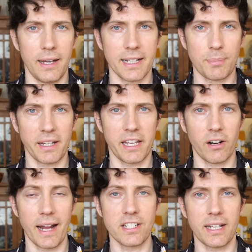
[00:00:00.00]
Hey, it's Mic here,
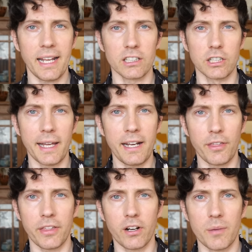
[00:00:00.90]
and today, light
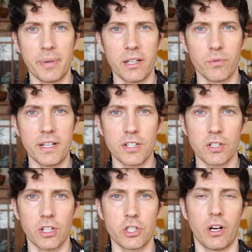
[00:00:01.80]
therapy
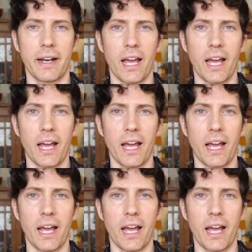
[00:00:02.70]
research on